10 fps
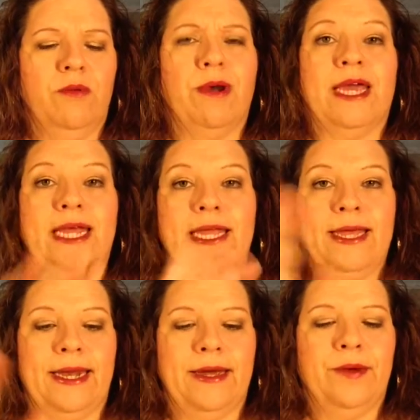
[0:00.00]
Want to get in,
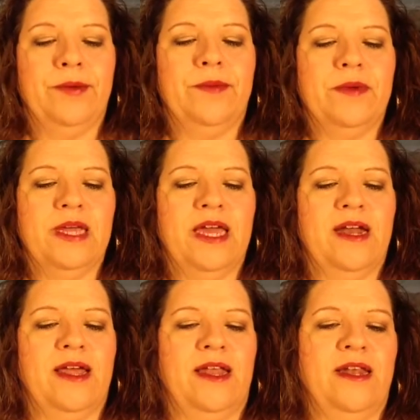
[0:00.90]
get out, get
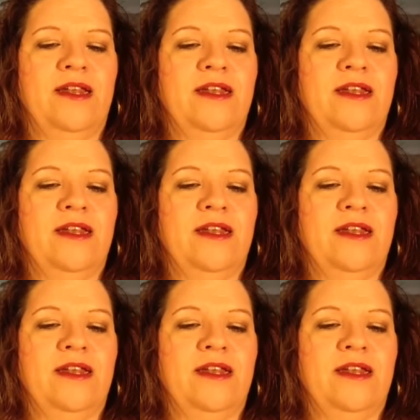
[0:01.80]
it done.